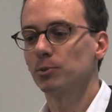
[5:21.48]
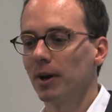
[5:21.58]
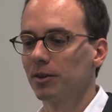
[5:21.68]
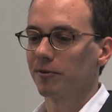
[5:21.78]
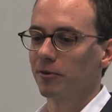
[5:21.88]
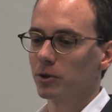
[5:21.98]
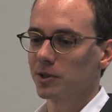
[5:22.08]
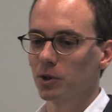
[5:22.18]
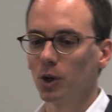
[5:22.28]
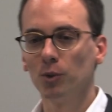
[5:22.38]
spent the
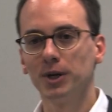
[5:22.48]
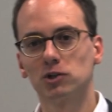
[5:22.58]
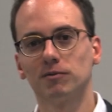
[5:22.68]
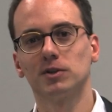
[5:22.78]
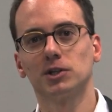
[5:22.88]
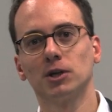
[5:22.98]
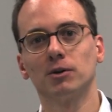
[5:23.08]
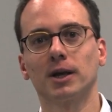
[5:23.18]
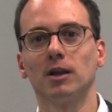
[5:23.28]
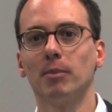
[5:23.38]
first 3 weeks of this
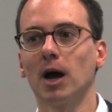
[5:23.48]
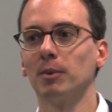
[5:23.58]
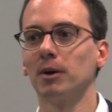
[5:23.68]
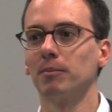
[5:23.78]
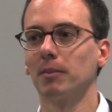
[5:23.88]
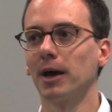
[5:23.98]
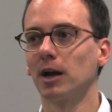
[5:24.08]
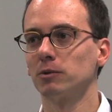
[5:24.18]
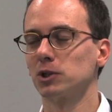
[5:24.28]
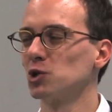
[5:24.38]
year in Alabama,
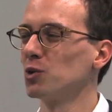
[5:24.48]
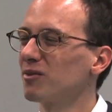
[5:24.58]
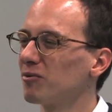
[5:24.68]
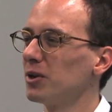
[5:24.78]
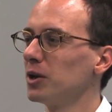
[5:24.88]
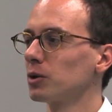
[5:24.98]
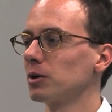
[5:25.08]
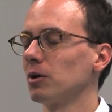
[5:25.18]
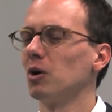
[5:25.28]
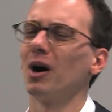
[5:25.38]
and I was dreadfully
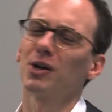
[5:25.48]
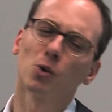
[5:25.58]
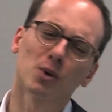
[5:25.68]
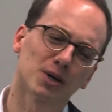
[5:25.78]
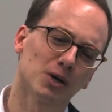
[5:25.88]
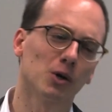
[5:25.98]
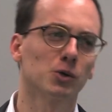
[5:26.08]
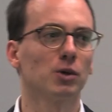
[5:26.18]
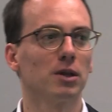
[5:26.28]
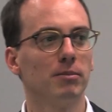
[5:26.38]
looking. Oh, I don't want to
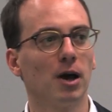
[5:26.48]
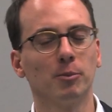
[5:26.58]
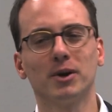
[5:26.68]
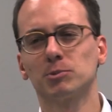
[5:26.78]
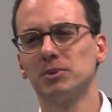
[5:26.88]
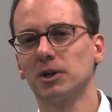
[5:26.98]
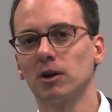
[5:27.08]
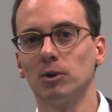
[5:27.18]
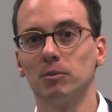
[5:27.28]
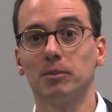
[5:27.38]
go to Alabama. It must be
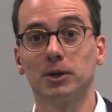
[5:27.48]
terrible.